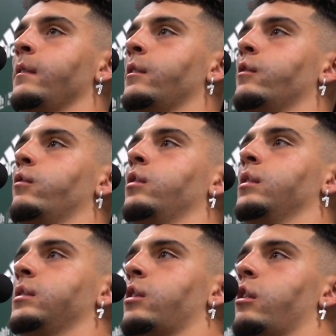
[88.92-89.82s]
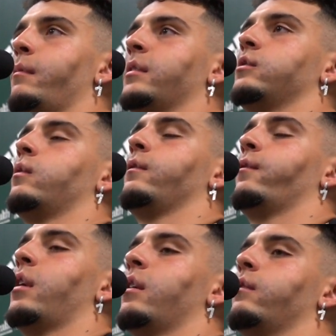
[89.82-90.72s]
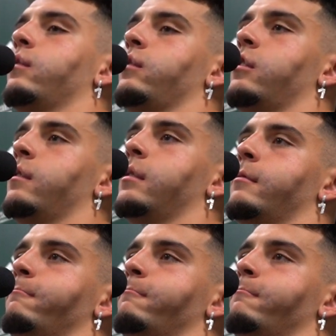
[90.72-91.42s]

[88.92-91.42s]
You know, it's all about the 24-hour rule, you know.